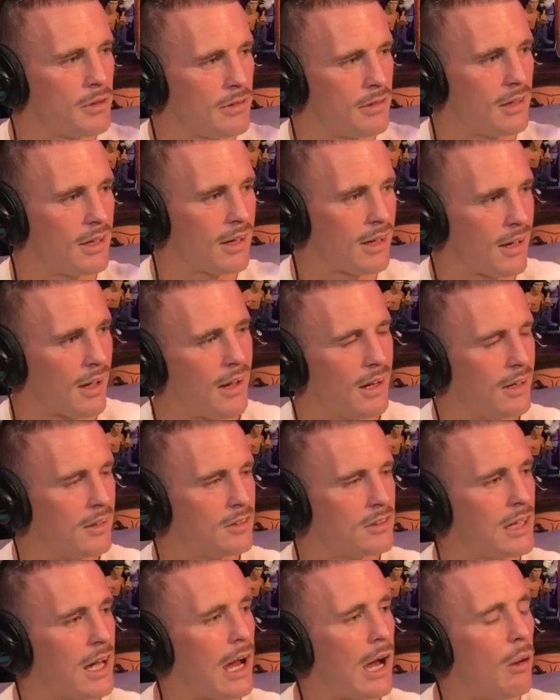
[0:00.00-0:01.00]
to the
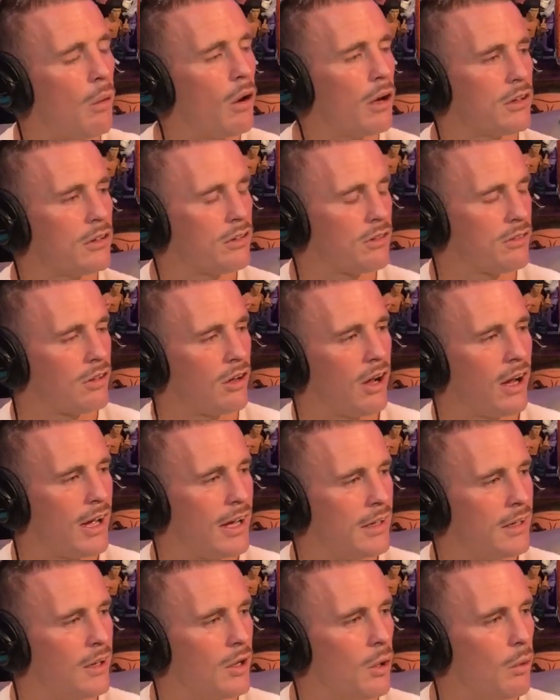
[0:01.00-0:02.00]
cage. Now, how I
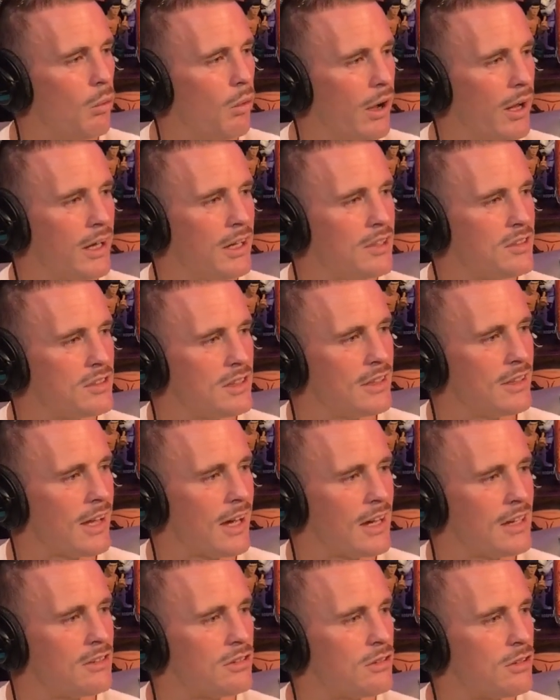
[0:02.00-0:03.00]
decide what energy
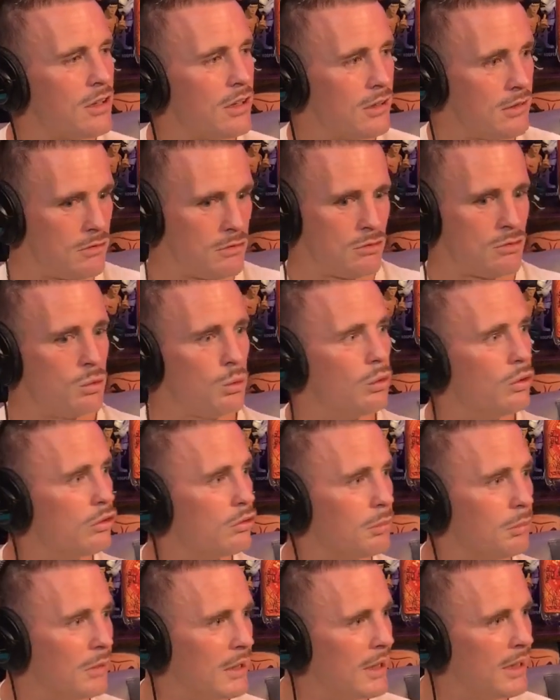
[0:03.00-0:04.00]
that is towards
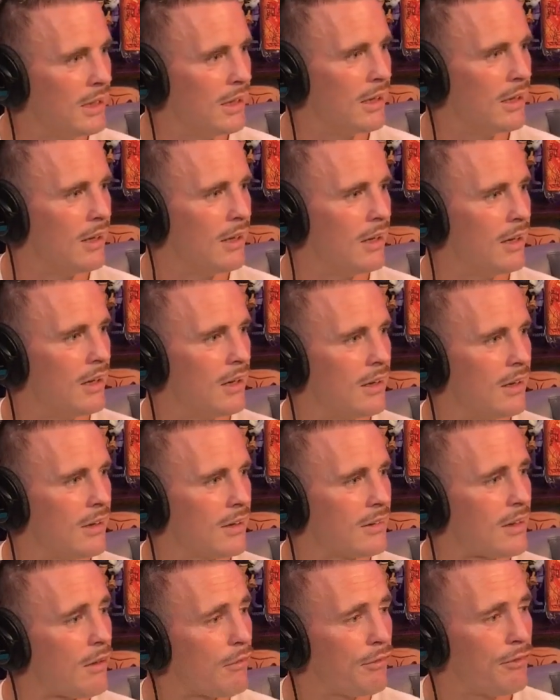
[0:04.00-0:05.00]
me,
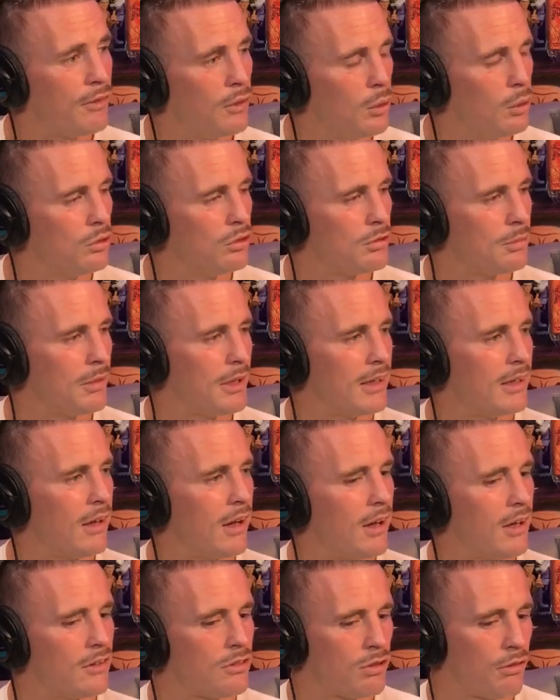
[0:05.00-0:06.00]
that fuels me.
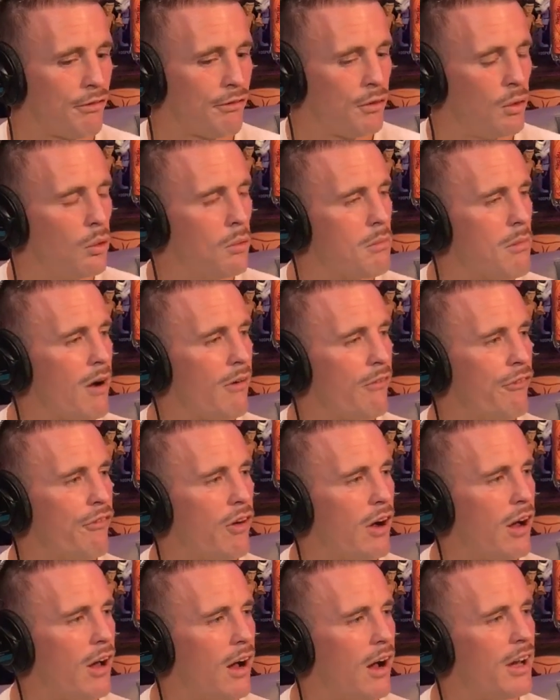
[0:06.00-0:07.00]
Like, to fuel my
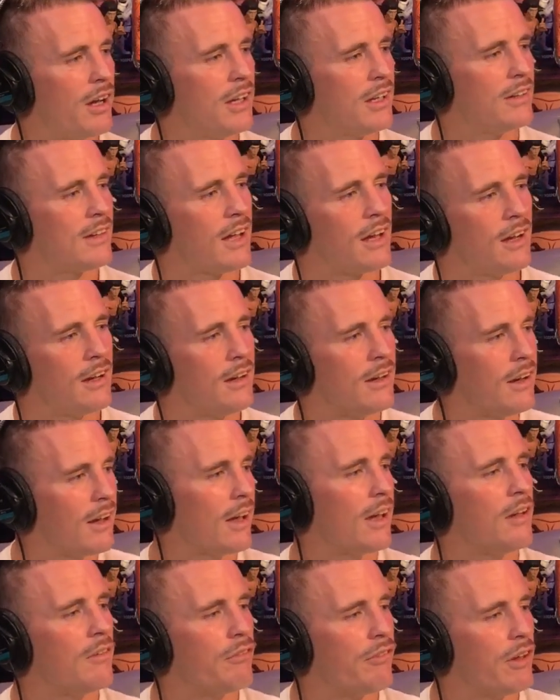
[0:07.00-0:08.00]
fire, I need that
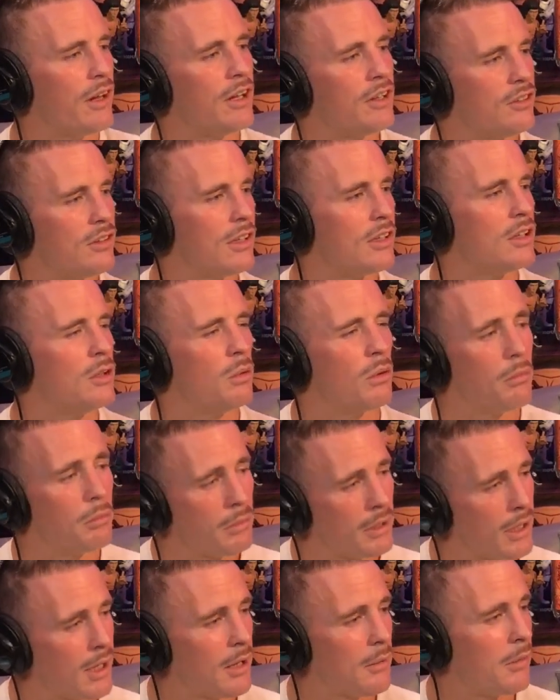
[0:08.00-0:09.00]
negative energy. You want me
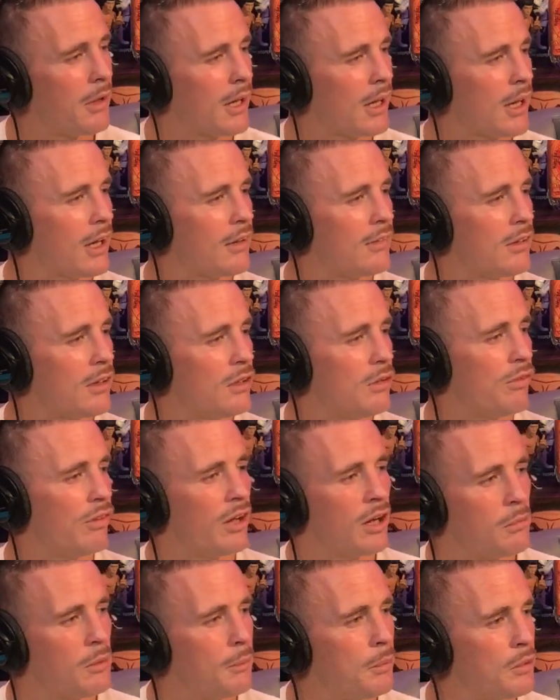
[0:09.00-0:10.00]
to get my head kicked in? You think
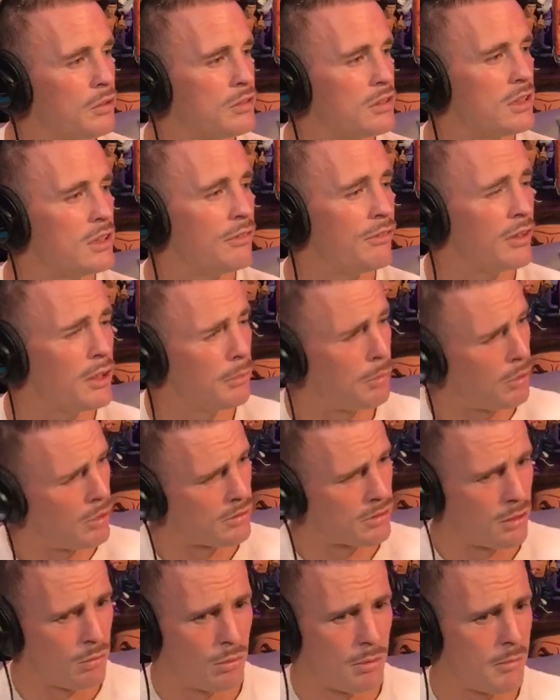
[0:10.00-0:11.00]
I'm a pussy? You think your boy's
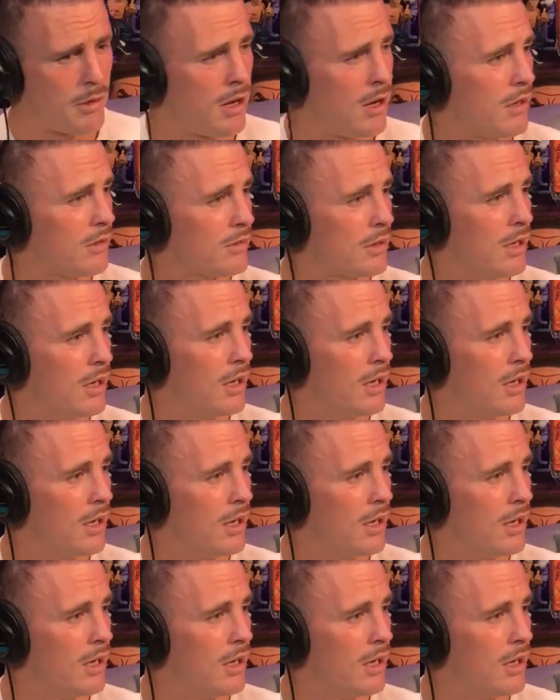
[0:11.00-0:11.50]
going to whip my ass?